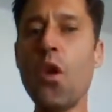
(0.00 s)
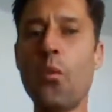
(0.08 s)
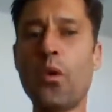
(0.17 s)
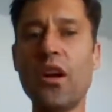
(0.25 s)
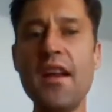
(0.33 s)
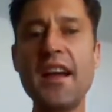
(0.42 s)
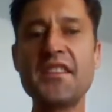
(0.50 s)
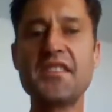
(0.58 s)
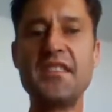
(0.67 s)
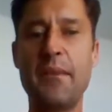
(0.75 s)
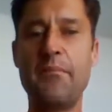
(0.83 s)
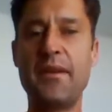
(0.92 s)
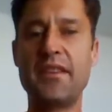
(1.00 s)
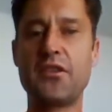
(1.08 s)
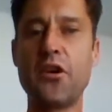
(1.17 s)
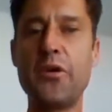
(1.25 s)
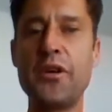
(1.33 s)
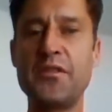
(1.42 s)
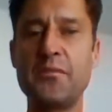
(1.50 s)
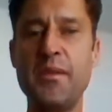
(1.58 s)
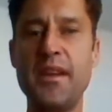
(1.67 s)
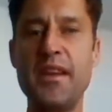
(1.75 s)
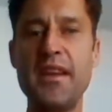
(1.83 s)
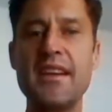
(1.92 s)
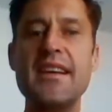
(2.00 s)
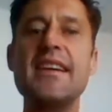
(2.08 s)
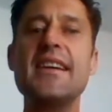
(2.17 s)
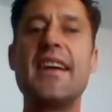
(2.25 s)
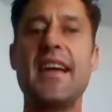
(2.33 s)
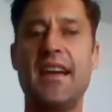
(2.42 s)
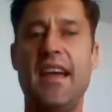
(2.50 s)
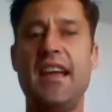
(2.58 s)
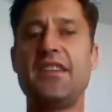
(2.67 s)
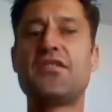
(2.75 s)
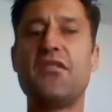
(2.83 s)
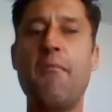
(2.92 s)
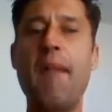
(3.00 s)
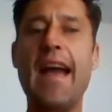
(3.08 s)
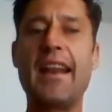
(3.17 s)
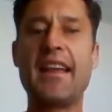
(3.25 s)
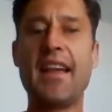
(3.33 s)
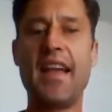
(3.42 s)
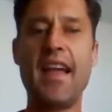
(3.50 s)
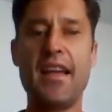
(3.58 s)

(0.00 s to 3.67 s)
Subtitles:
what our next step is going to be a somatic